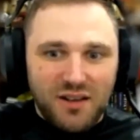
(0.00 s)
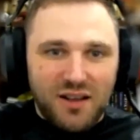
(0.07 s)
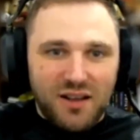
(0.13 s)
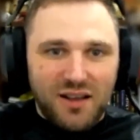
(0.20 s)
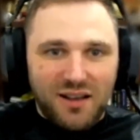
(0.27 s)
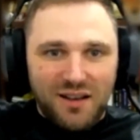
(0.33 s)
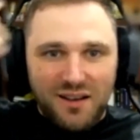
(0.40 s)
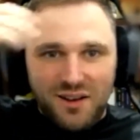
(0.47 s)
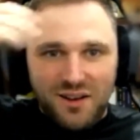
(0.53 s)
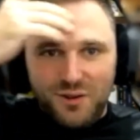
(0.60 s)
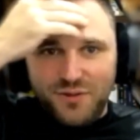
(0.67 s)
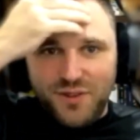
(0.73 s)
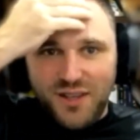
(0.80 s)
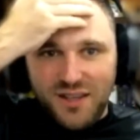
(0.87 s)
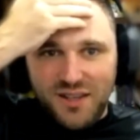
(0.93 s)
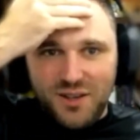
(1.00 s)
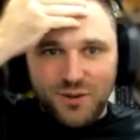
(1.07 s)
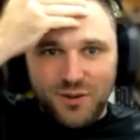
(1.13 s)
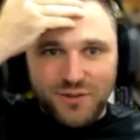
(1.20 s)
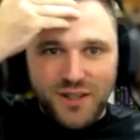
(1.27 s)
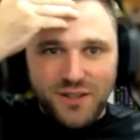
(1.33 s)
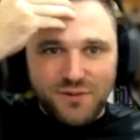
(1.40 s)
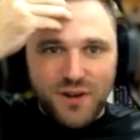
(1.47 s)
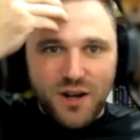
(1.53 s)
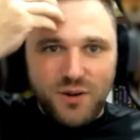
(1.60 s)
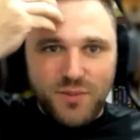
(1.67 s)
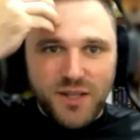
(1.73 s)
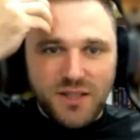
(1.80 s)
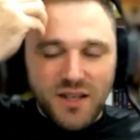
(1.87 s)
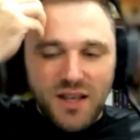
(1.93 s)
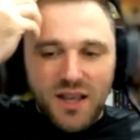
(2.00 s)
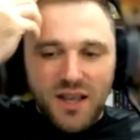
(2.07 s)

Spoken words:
of the environment,